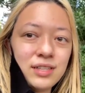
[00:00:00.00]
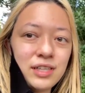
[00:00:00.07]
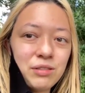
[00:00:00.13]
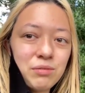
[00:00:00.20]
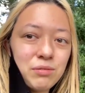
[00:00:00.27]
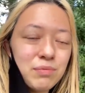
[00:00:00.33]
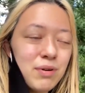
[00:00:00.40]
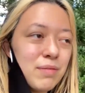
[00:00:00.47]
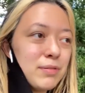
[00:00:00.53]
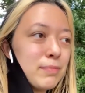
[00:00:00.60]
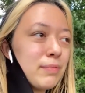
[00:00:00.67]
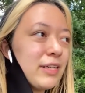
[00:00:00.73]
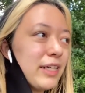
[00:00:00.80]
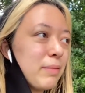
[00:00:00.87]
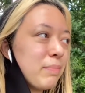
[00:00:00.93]
This will
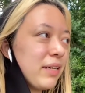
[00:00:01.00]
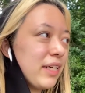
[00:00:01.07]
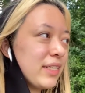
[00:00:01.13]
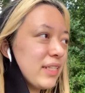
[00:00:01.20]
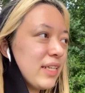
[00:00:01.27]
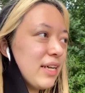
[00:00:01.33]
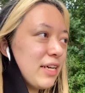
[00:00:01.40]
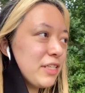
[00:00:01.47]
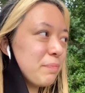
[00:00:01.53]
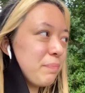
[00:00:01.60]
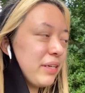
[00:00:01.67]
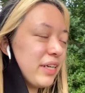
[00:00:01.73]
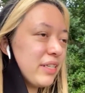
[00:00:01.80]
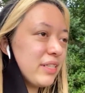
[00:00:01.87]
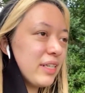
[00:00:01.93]
probably be the last
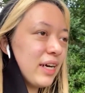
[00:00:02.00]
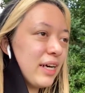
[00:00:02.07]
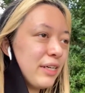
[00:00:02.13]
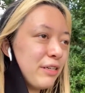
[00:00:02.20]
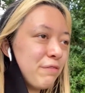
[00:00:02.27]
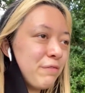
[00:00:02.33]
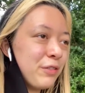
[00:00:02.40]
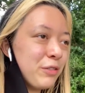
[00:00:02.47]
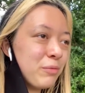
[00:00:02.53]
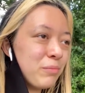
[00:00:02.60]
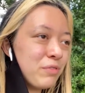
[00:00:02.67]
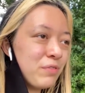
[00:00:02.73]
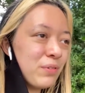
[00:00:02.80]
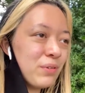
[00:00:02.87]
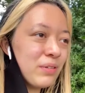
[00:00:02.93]
bit I film
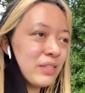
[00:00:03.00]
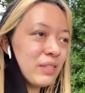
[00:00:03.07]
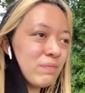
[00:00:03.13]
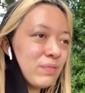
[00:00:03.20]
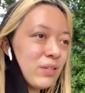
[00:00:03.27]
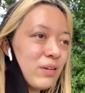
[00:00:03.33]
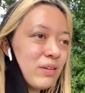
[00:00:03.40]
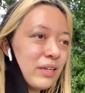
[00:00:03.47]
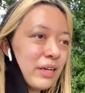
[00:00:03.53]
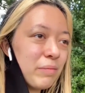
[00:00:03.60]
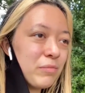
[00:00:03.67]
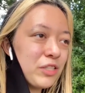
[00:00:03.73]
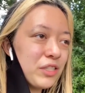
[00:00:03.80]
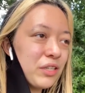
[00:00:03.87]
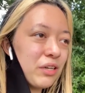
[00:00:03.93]
for the vlog. I'm
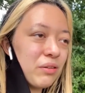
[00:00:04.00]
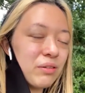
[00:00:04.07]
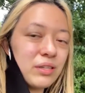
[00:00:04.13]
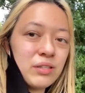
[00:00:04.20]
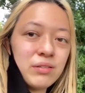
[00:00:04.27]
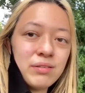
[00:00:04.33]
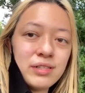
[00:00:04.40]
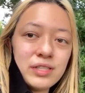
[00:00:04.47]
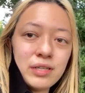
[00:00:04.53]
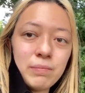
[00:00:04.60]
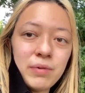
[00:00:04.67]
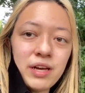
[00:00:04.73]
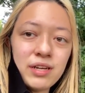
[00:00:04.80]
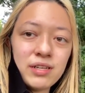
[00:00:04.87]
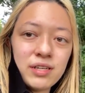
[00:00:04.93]
just going to include some
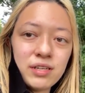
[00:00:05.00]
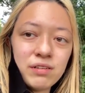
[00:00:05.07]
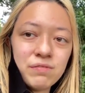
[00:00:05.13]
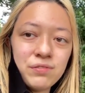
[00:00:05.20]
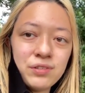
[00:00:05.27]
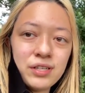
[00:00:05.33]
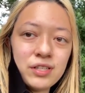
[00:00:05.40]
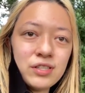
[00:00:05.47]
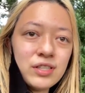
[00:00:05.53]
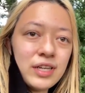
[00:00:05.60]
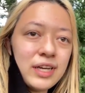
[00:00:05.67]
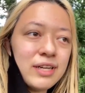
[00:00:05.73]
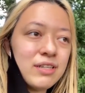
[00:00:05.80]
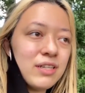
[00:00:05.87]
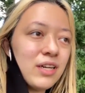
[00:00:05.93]
editing footage
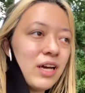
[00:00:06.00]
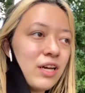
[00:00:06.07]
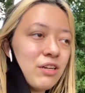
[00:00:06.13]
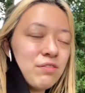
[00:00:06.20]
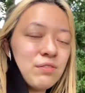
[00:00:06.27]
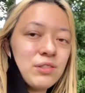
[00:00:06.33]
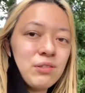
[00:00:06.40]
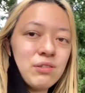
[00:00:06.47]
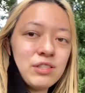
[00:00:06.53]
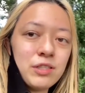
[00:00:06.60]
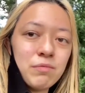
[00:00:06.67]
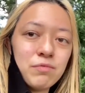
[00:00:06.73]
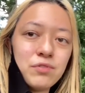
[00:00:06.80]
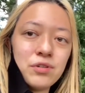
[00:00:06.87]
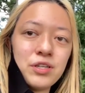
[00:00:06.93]
later and of course
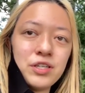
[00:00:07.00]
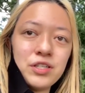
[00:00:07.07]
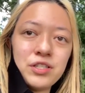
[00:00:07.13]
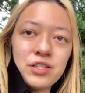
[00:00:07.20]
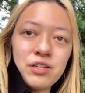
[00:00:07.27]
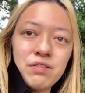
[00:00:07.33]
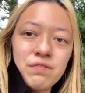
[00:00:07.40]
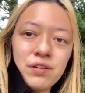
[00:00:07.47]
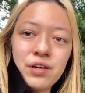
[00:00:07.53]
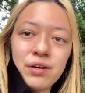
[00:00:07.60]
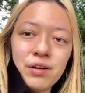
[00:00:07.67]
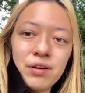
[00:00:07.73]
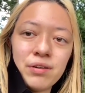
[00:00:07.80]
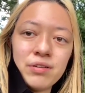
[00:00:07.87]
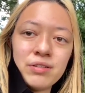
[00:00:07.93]
some footage of
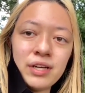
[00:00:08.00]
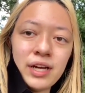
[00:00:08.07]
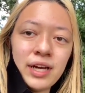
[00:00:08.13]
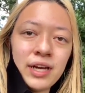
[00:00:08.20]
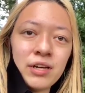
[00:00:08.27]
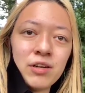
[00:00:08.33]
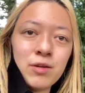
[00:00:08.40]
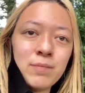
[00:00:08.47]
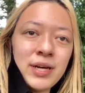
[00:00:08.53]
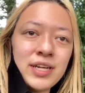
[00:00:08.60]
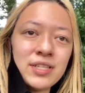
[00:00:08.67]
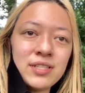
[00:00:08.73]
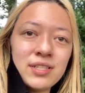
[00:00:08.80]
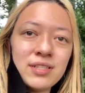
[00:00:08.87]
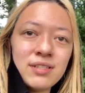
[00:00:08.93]
Coco taking her
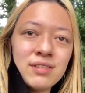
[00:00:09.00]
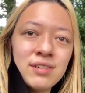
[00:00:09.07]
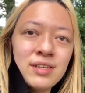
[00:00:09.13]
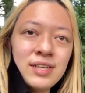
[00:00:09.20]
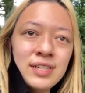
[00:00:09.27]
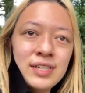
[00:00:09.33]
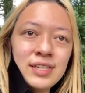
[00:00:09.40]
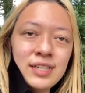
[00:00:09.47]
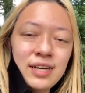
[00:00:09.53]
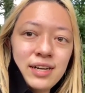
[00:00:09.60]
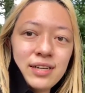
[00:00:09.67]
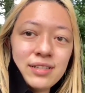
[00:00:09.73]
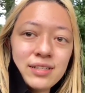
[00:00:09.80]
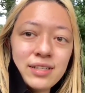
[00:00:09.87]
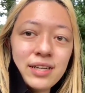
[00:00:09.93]
medicine.
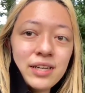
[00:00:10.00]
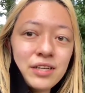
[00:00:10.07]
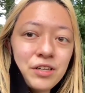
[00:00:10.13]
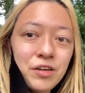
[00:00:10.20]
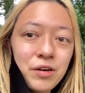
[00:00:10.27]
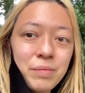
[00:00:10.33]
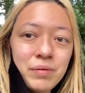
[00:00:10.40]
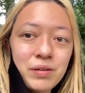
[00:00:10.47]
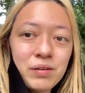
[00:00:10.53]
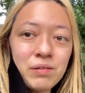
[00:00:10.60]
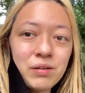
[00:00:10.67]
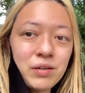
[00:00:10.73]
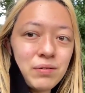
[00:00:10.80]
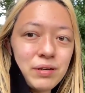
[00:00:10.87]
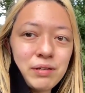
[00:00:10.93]
And yeah, I hope you're all
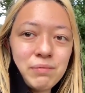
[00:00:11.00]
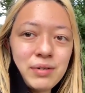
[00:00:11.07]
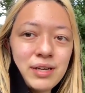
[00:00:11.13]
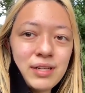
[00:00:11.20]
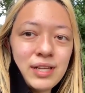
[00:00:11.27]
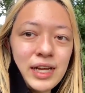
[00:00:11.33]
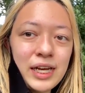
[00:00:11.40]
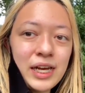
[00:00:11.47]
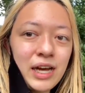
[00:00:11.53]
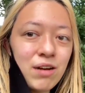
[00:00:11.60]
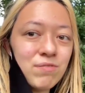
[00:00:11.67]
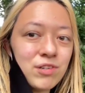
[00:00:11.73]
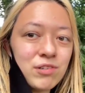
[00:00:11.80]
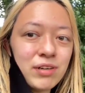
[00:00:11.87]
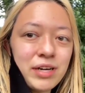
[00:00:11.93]
going well and
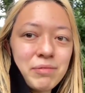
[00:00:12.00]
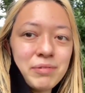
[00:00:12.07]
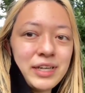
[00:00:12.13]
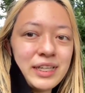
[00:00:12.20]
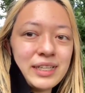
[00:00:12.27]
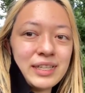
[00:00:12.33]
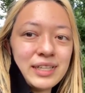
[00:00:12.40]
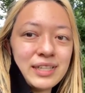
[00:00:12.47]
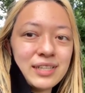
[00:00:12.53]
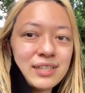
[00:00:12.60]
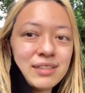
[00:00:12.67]
have a great week.